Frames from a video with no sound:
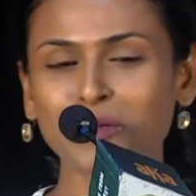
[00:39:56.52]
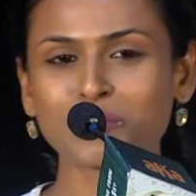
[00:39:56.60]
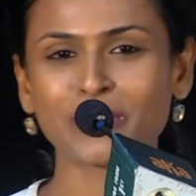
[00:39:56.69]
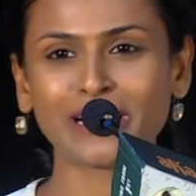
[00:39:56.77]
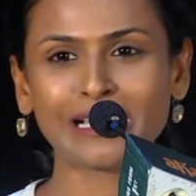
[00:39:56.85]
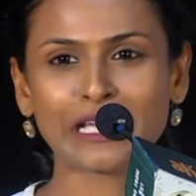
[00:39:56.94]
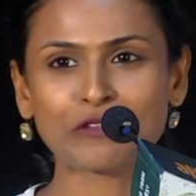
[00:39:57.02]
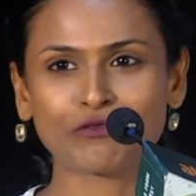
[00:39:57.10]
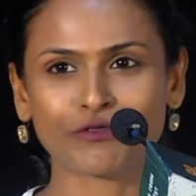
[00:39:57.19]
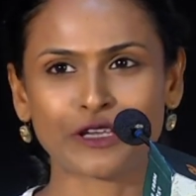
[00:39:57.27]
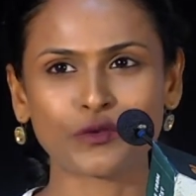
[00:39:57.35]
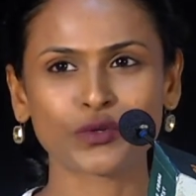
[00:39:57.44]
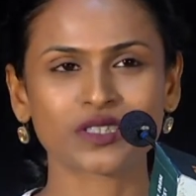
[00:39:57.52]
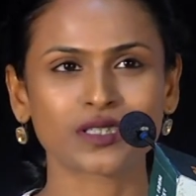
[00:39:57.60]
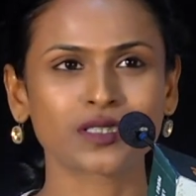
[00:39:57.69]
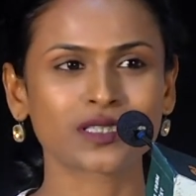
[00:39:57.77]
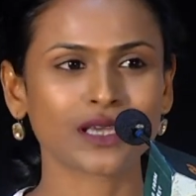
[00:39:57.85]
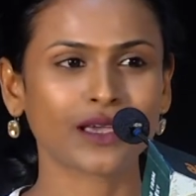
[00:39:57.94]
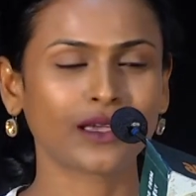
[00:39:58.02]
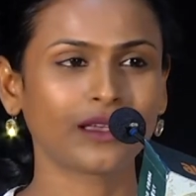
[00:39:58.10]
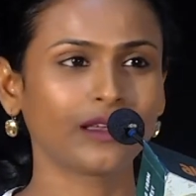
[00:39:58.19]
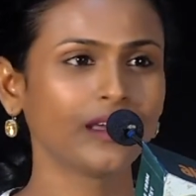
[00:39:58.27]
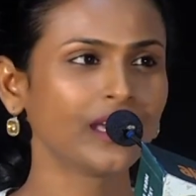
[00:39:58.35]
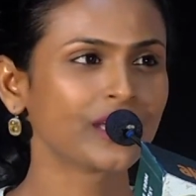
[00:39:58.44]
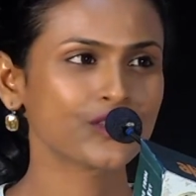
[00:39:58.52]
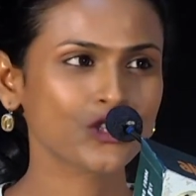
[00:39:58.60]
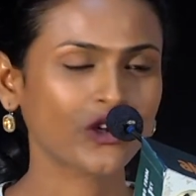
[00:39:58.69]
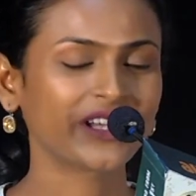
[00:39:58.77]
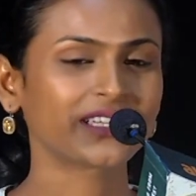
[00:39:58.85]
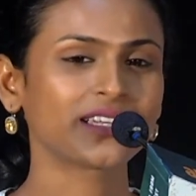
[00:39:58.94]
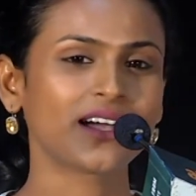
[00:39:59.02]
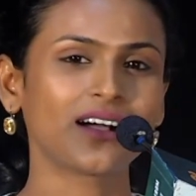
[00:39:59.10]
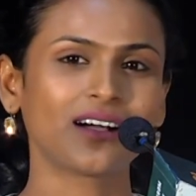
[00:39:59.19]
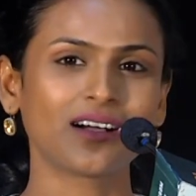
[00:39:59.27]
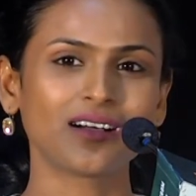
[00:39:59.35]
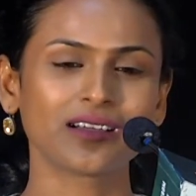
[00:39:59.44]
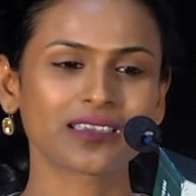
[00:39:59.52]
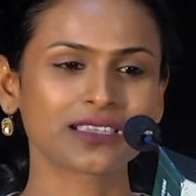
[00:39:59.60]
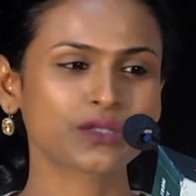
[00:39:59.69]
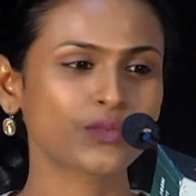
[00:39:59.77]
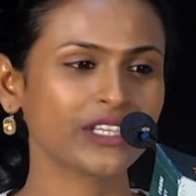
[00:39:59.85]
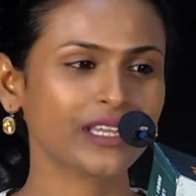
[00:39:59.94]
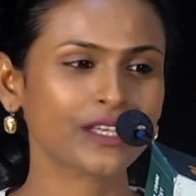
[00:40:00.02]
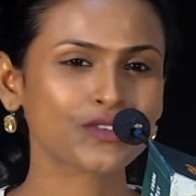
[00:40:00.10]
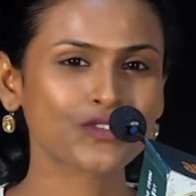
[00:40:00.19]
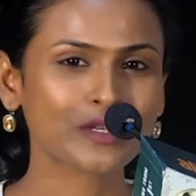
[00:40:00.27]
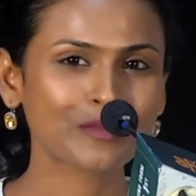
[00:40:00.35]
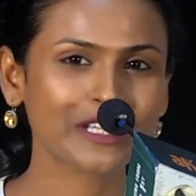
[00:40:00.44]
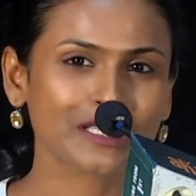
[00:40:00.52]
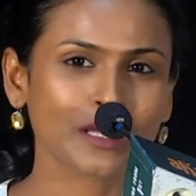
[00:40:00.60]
in my life ever since I joined AHA. He's been extremely